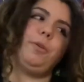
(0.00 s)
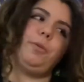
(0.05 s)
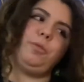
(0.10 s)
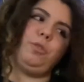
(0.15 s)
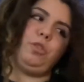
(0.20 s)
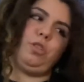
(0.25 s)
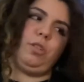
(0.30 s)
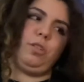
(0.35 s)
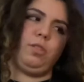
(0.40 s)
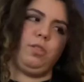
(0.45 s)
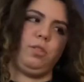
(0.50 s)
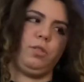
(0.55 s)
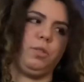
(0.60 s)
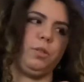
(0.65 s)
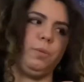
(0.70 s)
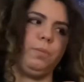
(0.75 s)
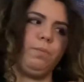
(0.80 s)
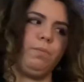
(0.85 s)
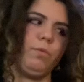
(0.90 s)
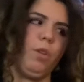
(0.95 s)
just,
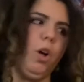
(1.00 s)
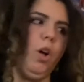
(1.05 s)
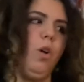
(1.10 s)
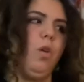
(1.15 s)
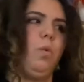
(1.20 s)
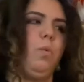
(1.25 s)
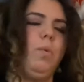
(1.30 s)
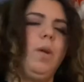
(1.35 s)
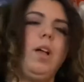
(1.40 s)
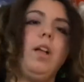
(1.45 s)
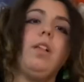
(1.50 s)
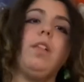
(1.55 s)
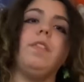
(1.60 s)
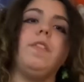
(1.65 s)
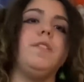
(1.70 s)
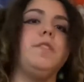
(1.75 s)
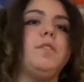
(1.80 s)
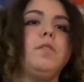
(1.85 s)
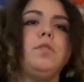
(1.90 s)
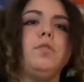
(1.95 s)
oh, well,
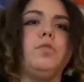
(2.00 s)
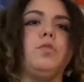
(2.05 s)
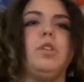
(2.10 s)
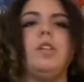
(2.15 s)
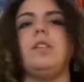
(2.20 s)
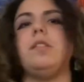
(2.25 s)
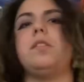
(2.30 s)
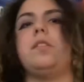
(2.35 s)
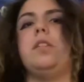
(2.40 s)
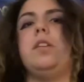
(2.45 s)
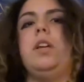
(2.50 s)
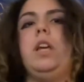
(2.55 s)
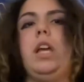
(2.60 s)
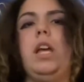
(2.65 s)
this is just